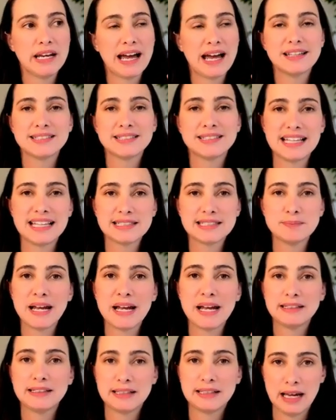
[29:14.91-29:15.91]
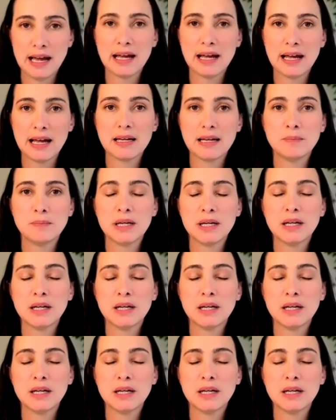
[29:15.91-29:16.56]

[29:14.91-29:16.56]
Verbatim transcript: I assess my time,